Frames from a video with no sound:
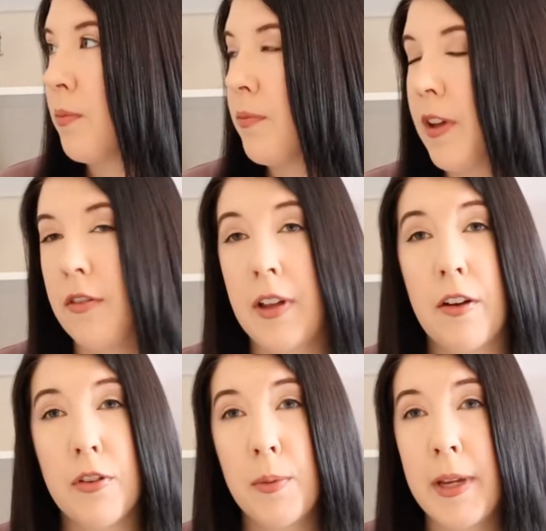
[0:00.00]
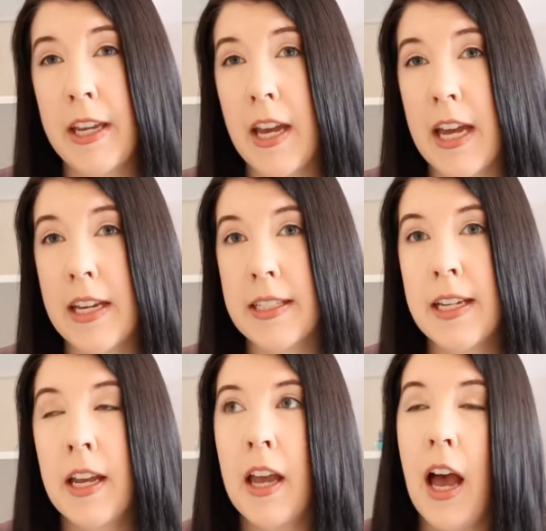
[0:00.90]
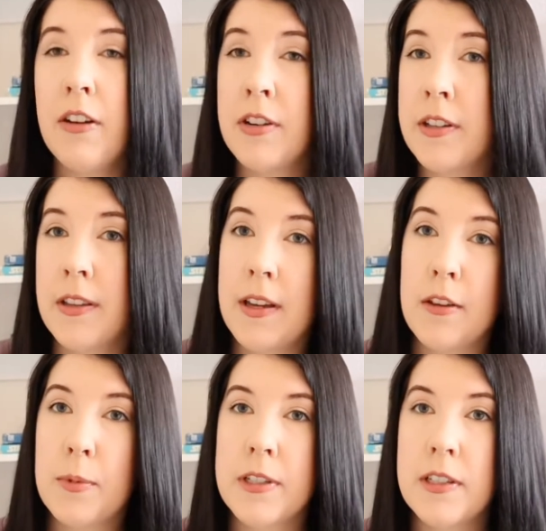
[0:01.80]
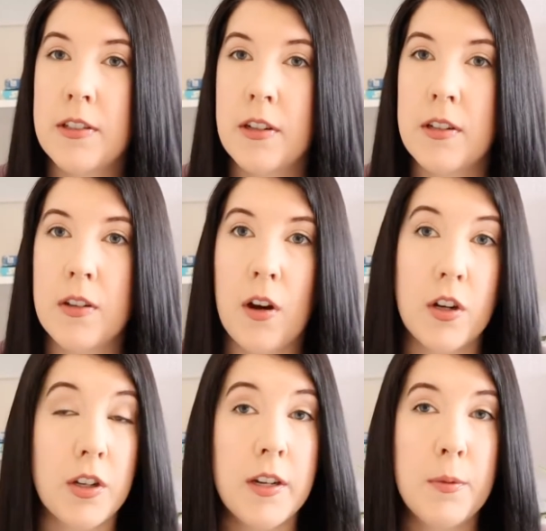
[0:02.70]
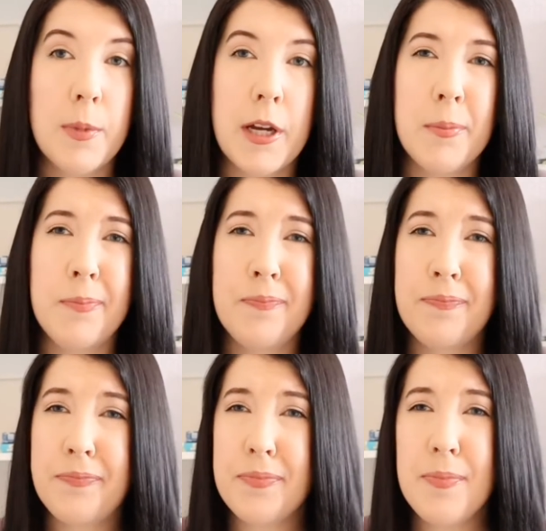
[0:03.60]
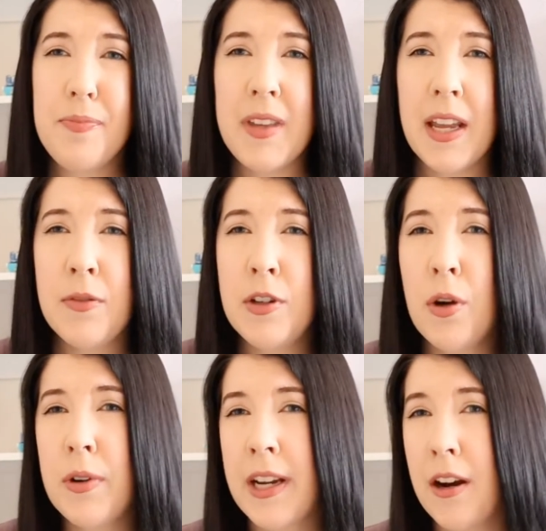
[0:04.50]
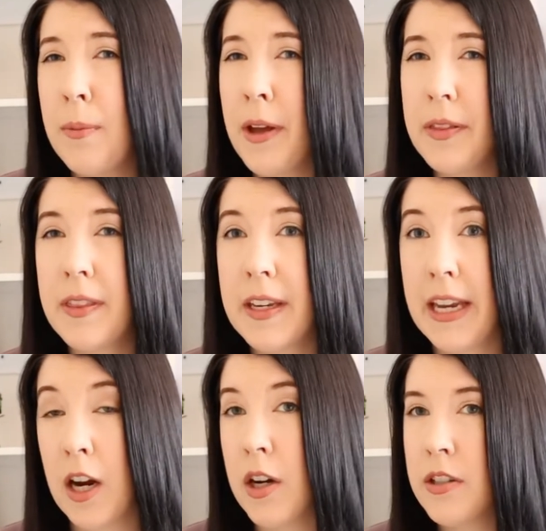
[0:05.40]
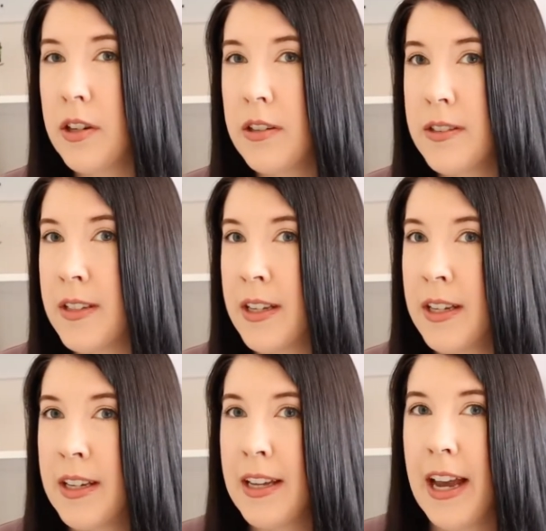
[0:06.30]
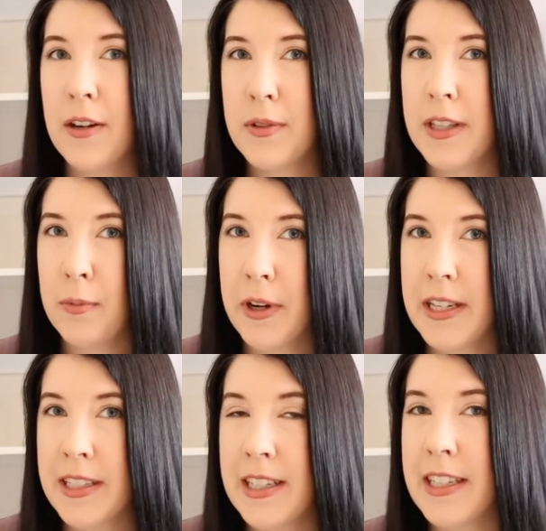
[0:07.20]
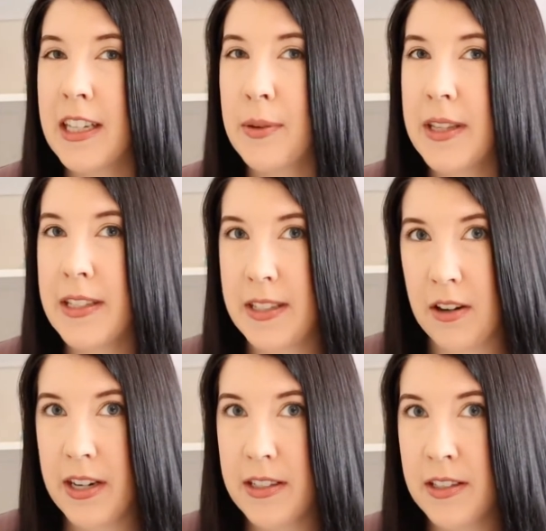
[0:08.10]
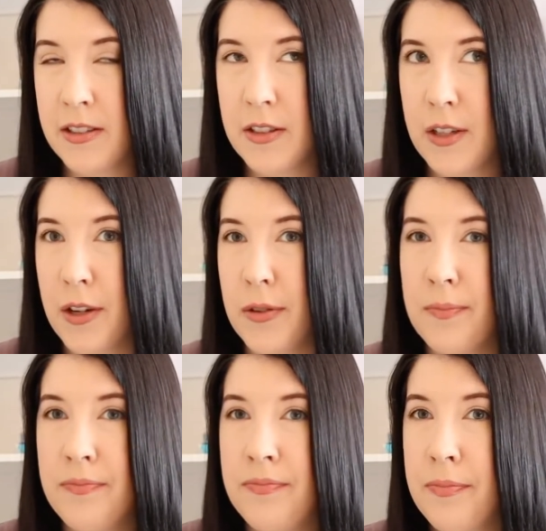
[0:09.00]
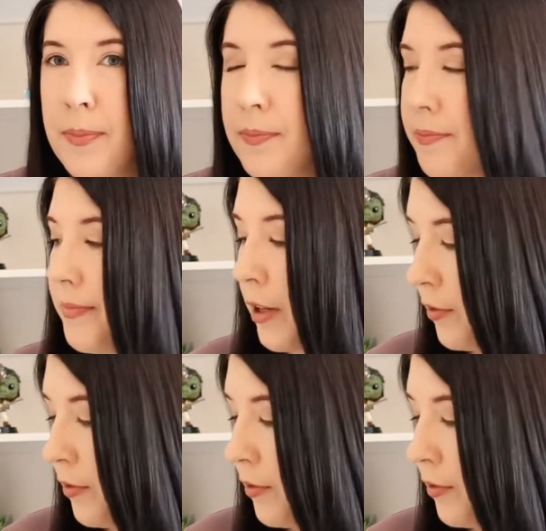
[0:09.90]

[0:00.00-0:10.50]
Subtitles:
fell flat for me, and I've heard that the other books in the series are good, but if you don't care about the characters, I don't see the point in continuing this series. So, not for